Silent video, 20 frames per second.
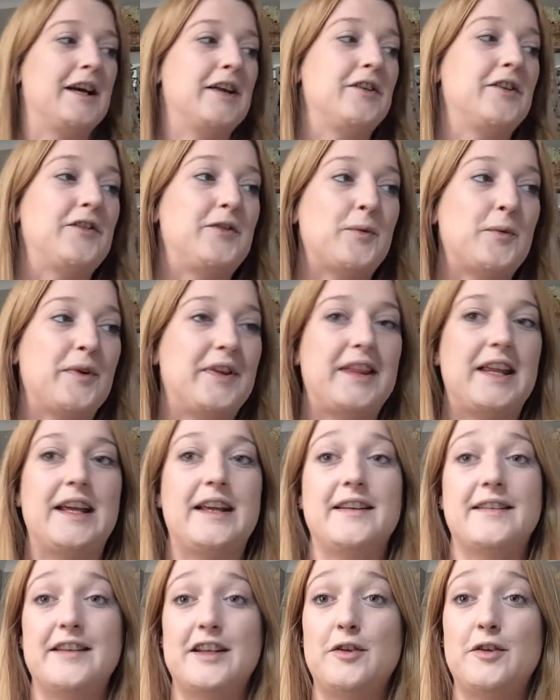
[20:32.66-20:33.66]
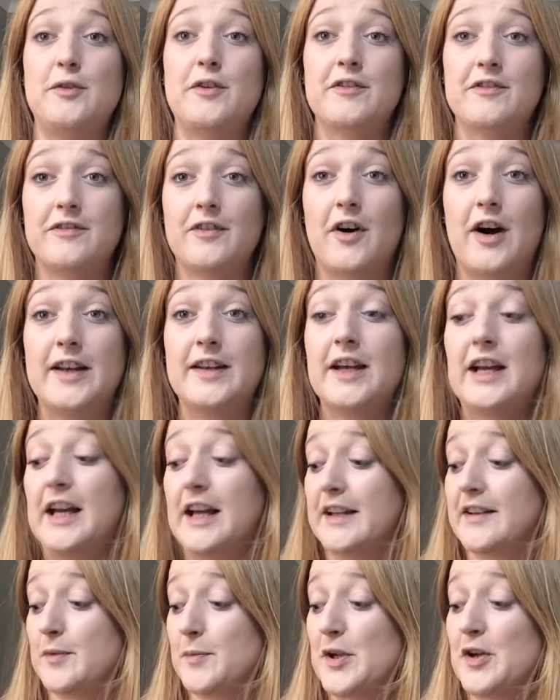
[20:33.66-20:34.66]
the sort of things that you can find.
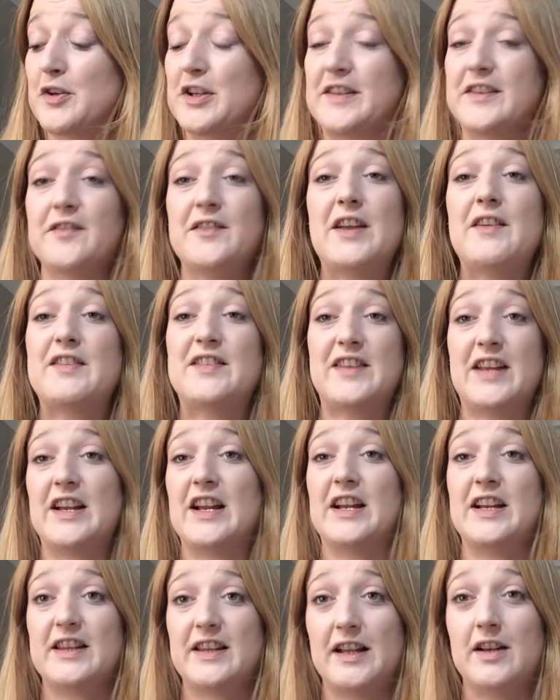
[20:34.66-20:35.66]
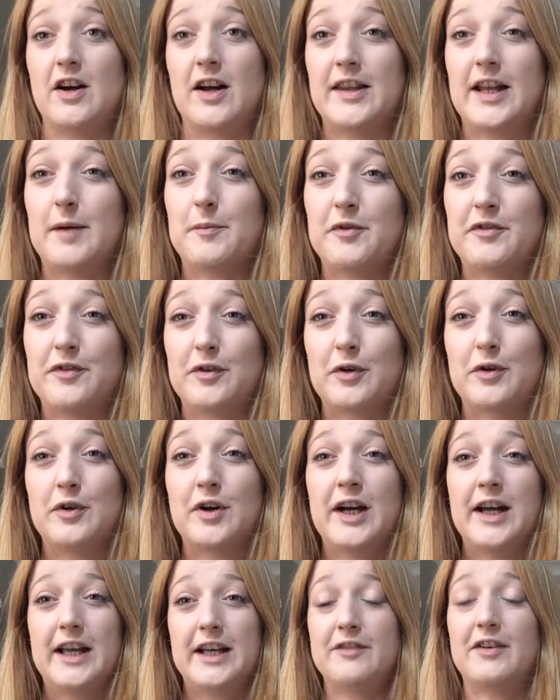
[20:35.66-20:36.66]
To be honest, I've never seen anything like that before.
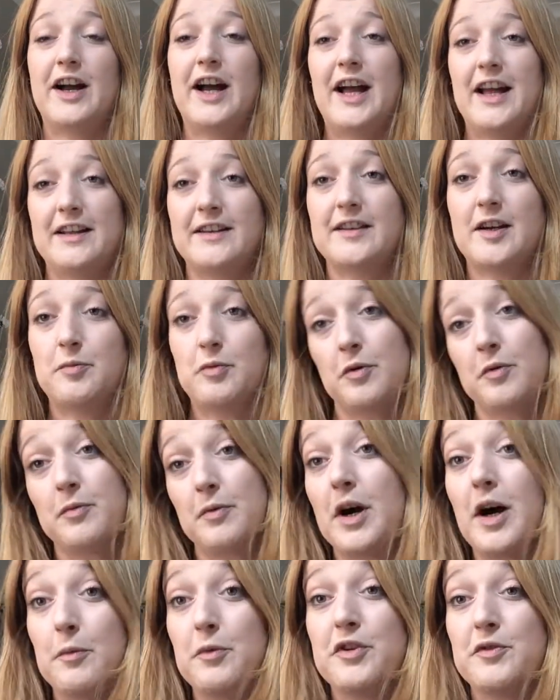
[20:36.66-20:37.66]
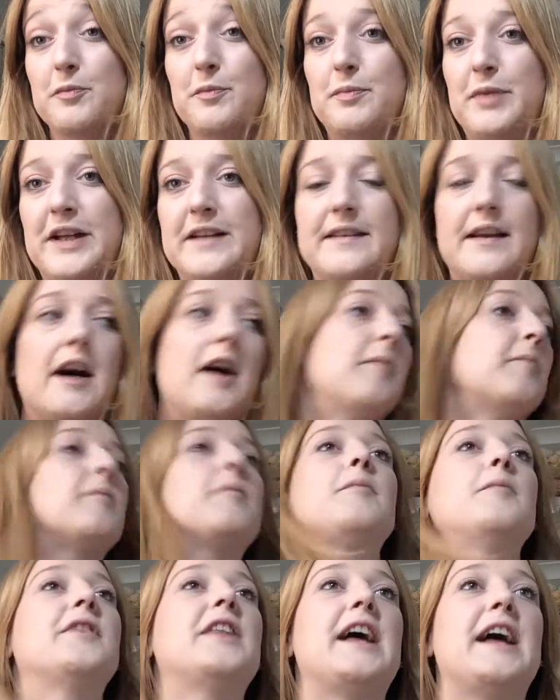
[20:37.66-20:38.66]
If I had, I would have picked it up
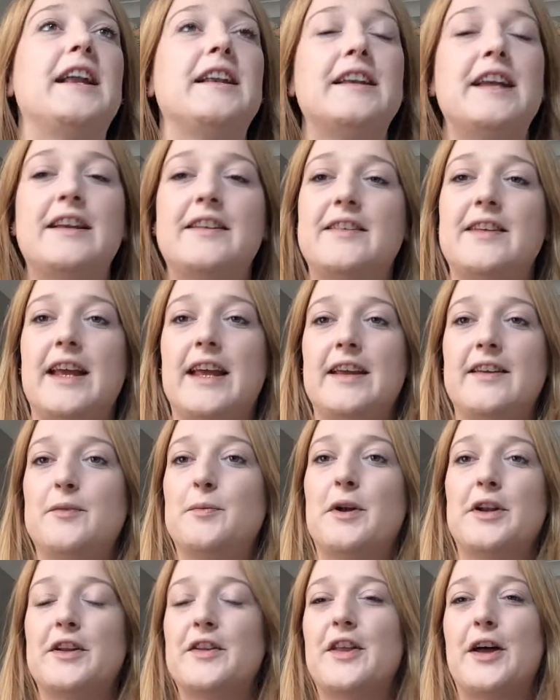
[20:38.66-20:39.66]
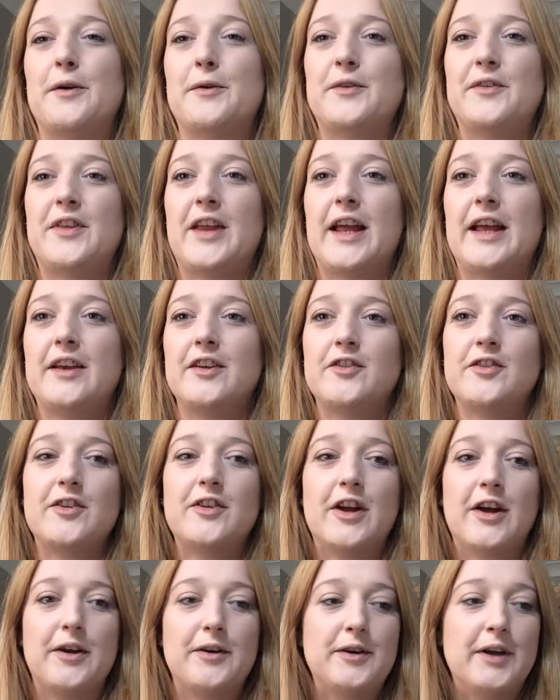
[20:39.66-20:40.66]
then. It's one of those things, you
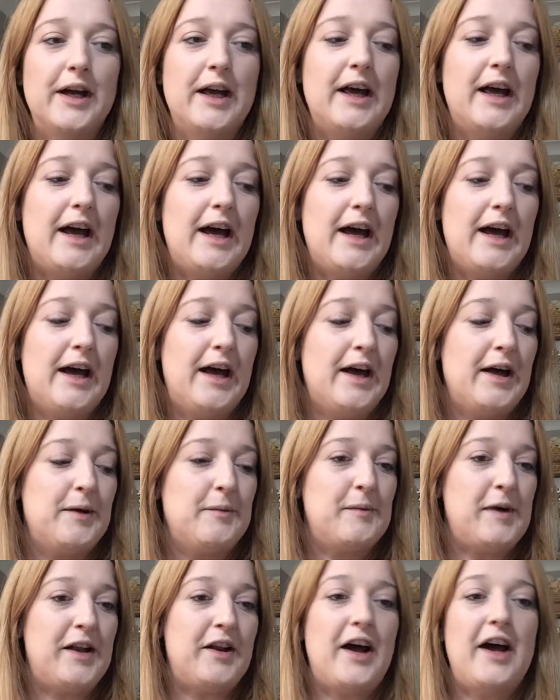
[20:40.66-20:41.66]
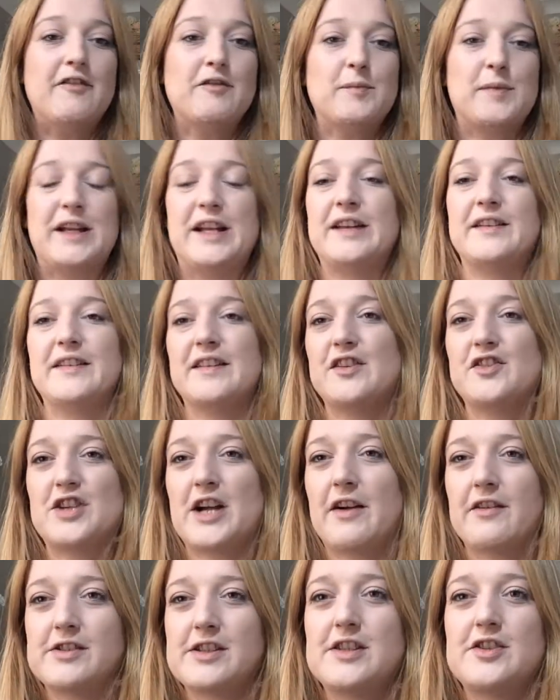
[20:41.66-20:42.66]
know. And I haven't been into the
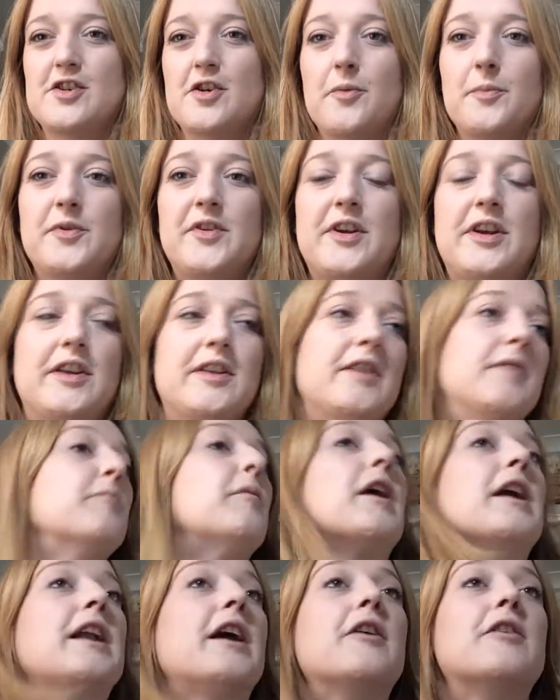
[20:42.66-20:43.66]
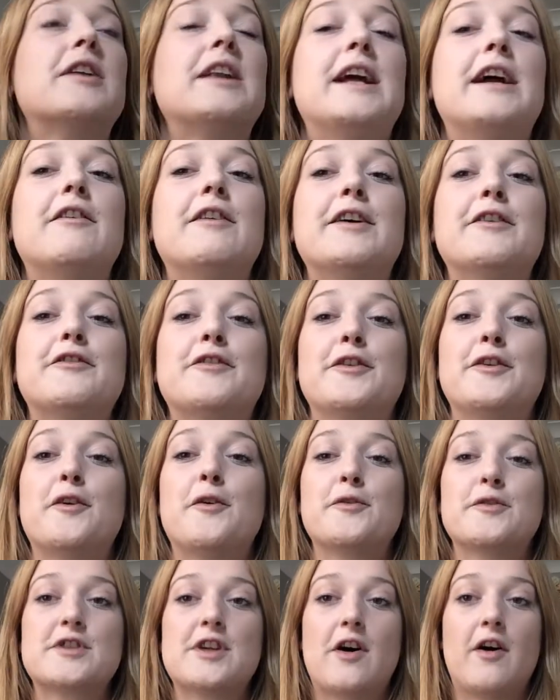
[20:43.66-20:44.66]
charity shops in my local area for a
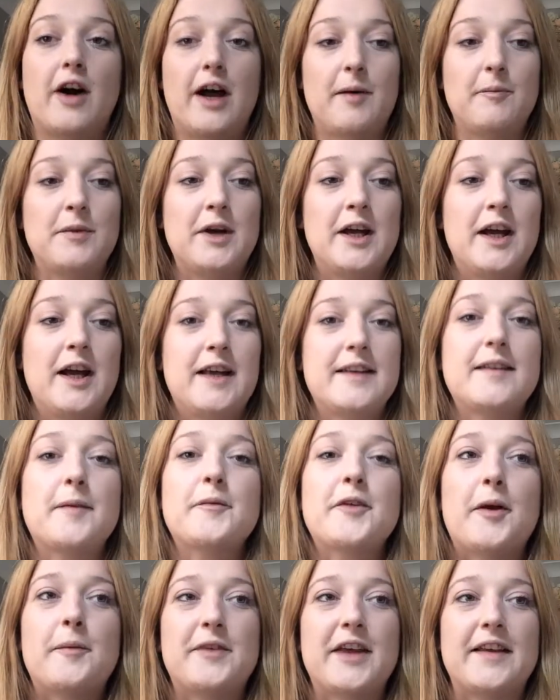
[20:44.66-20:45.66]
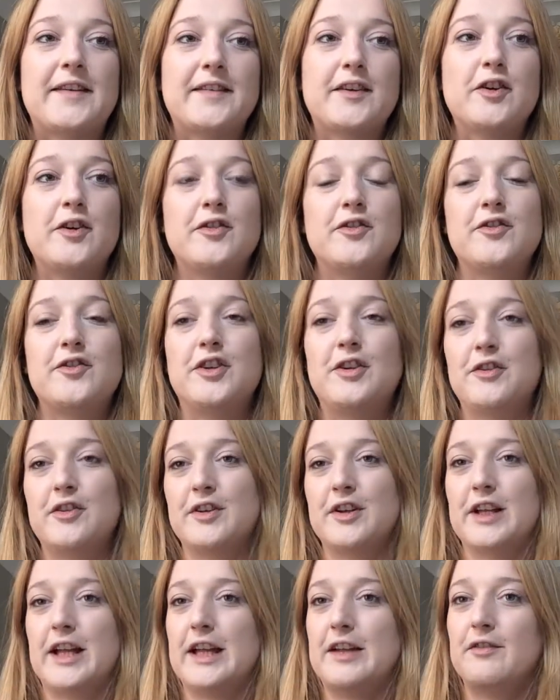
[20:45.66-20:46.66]
long time. Sometimes that's good. You
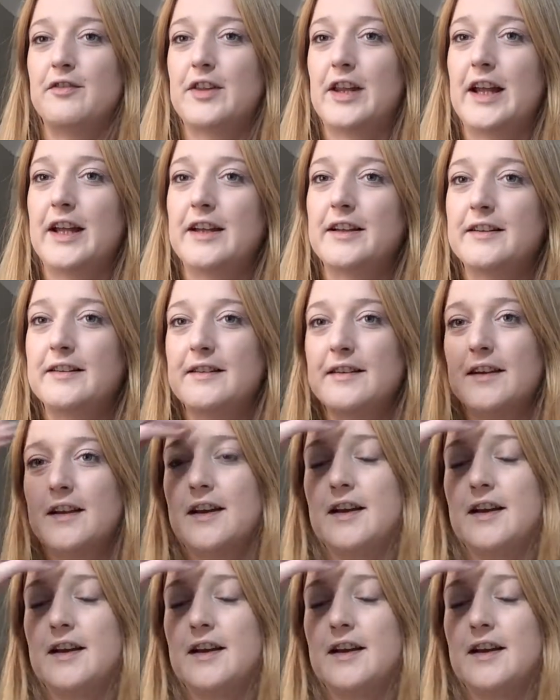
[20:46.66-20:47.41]
can leave things,